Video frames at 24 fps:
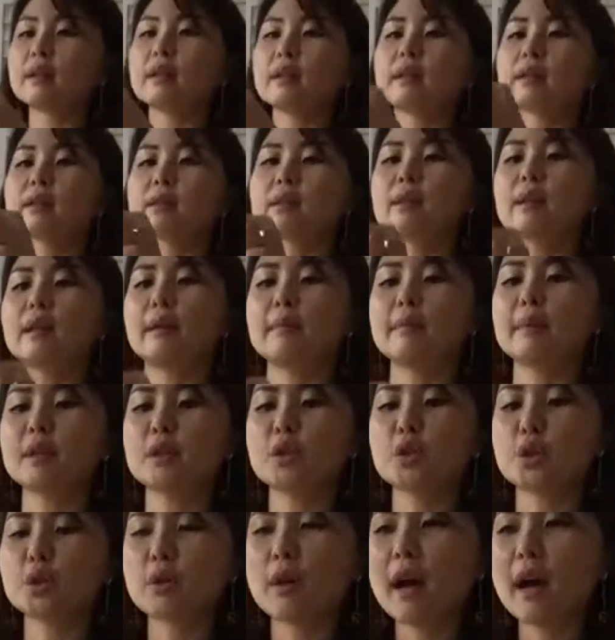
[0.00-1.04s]
So let me
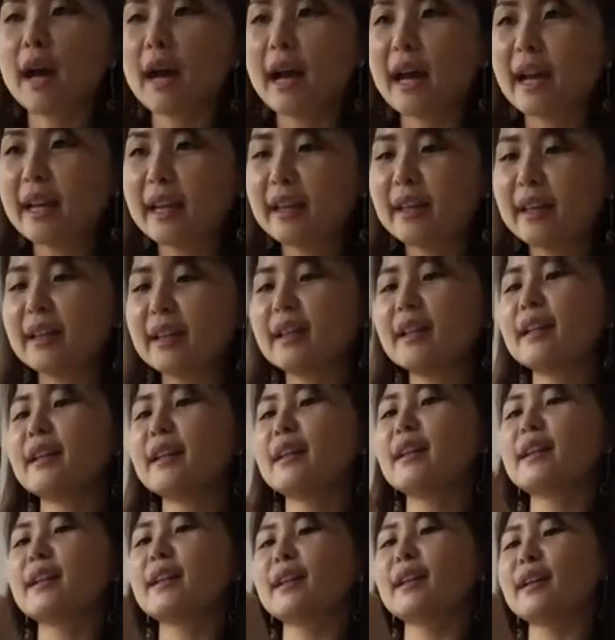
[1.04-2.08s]
try
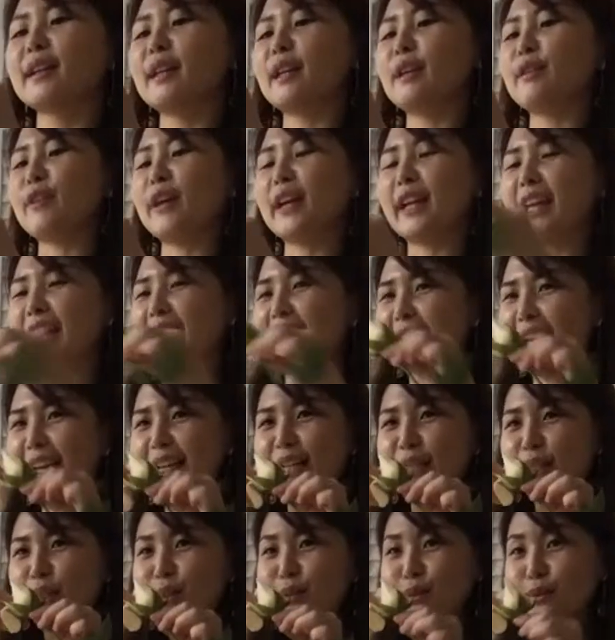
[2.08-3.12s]
if I can
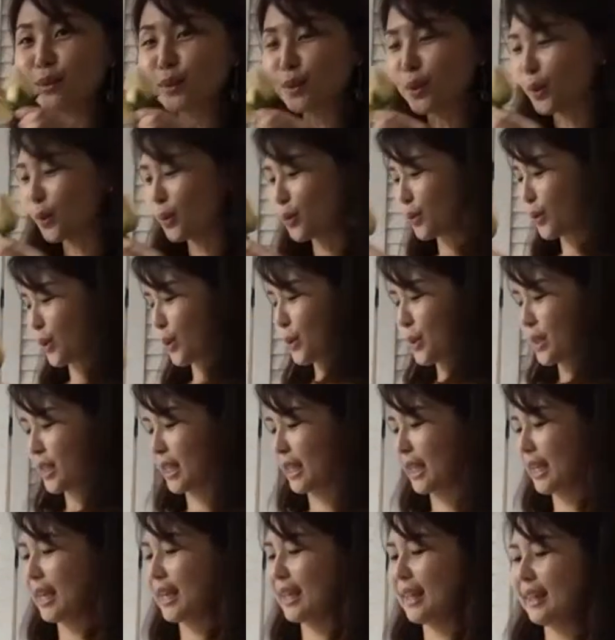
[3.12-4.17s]
get a two-tone rose
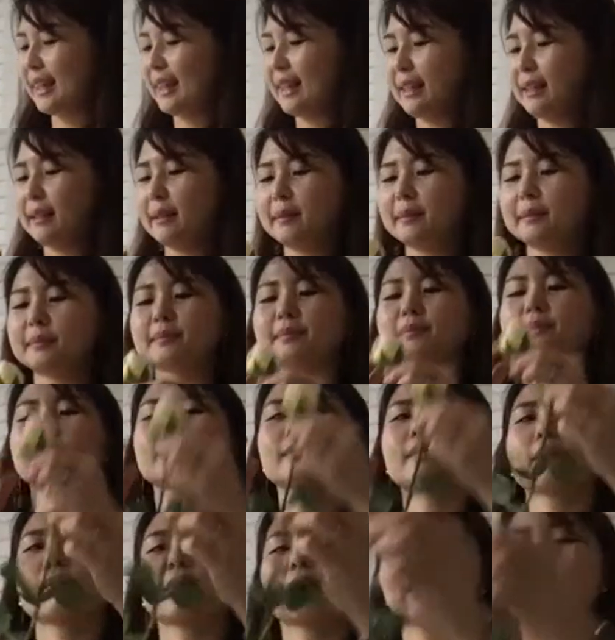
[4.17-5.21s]
again.
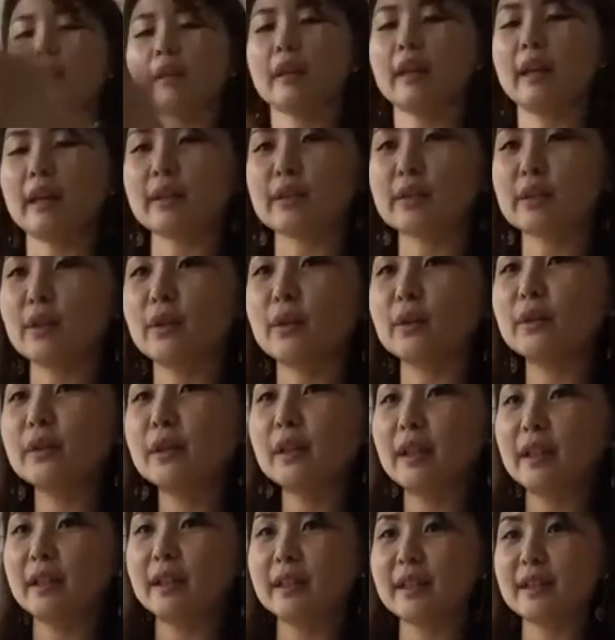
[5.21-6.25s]
Okay,
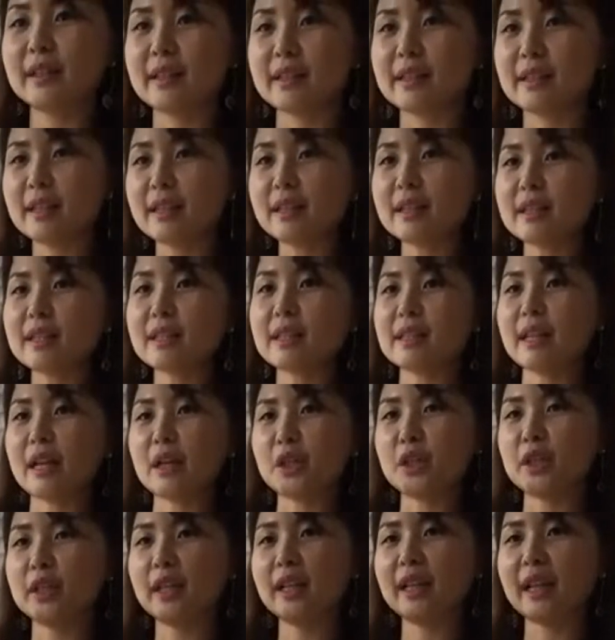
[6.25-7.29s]
so see, this is
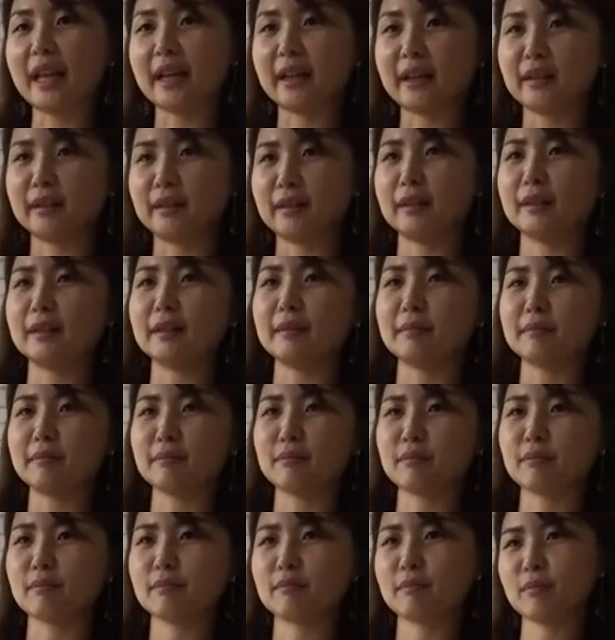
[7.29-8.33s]
actually like a
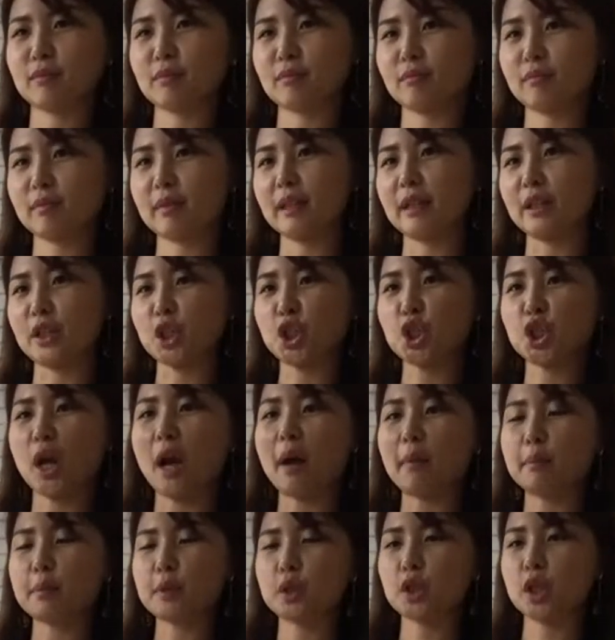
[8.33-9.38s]

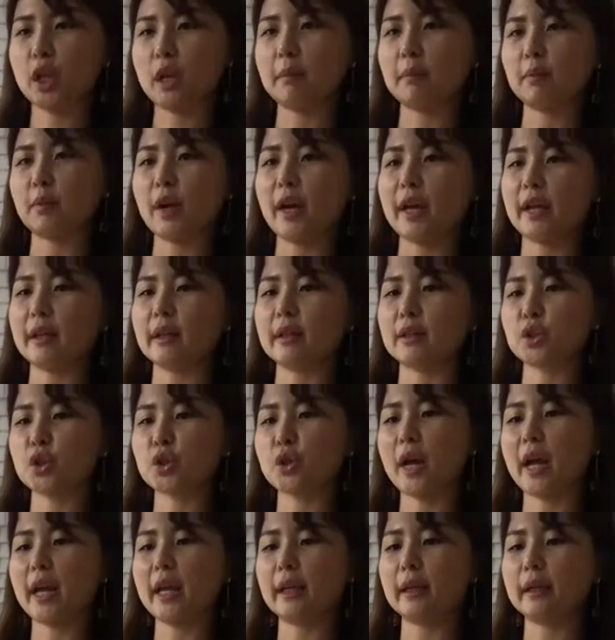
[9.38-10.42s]
sharp shape, right? A
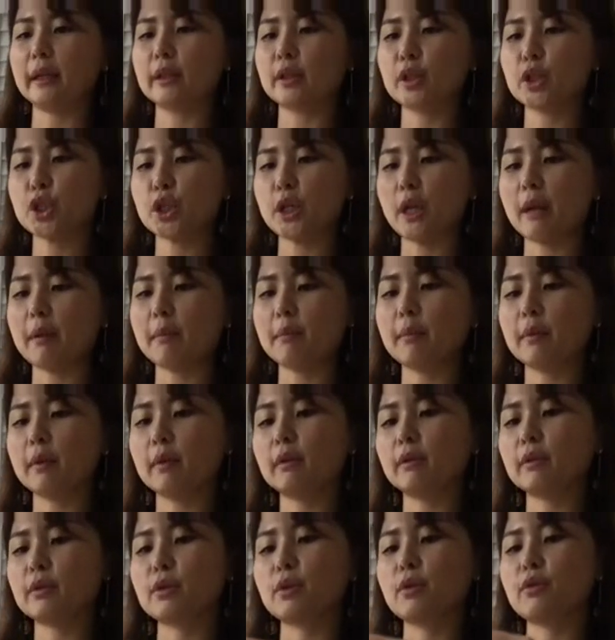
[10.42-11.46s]
triangle shape.
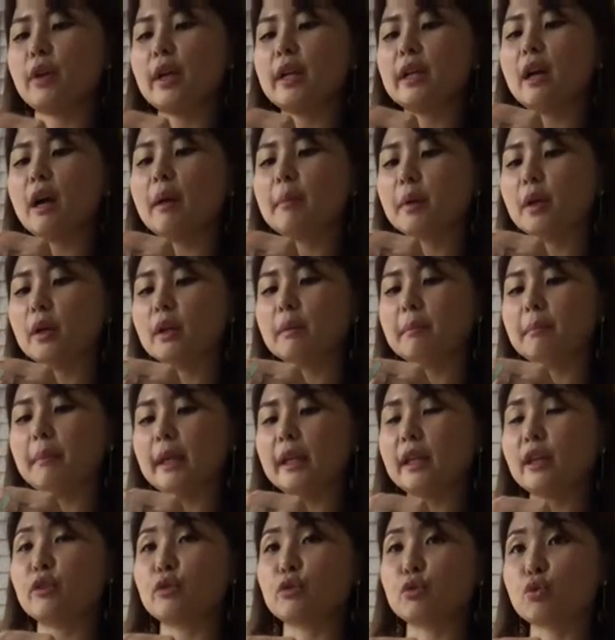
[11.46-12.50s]
So right now I'm gonna
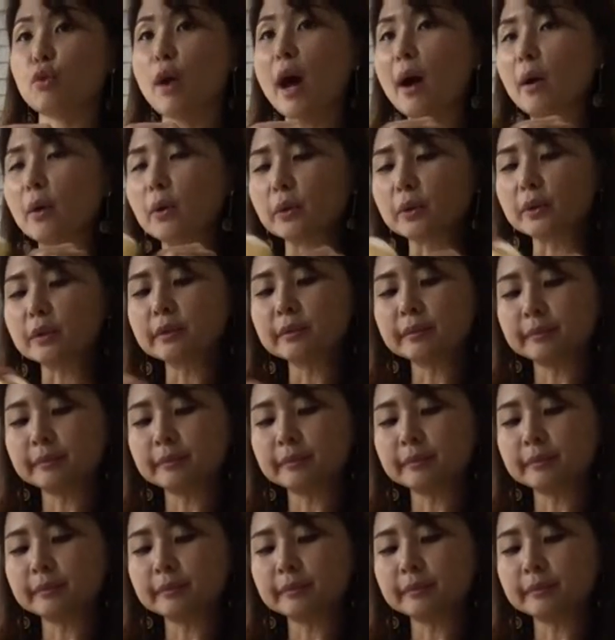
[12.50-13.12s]
make it round.